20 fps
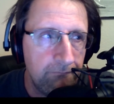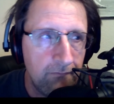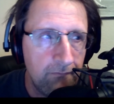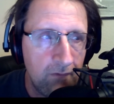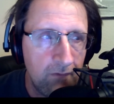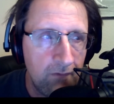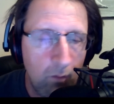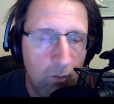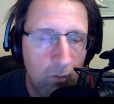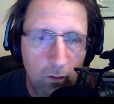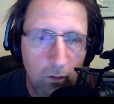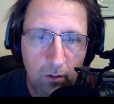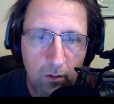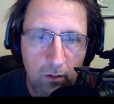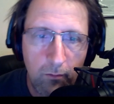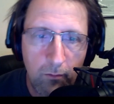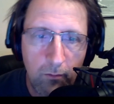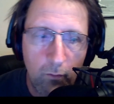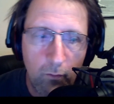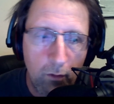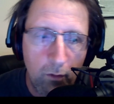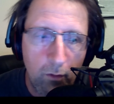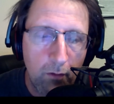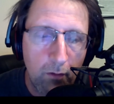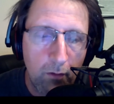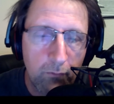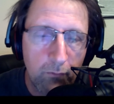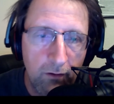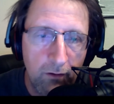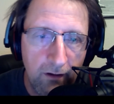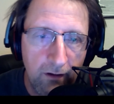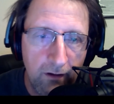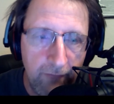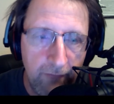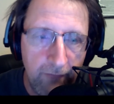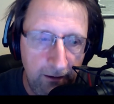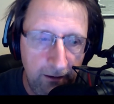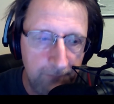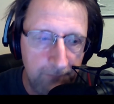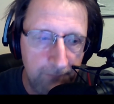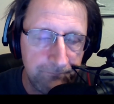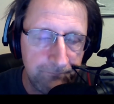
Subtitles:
horrible world we're living in.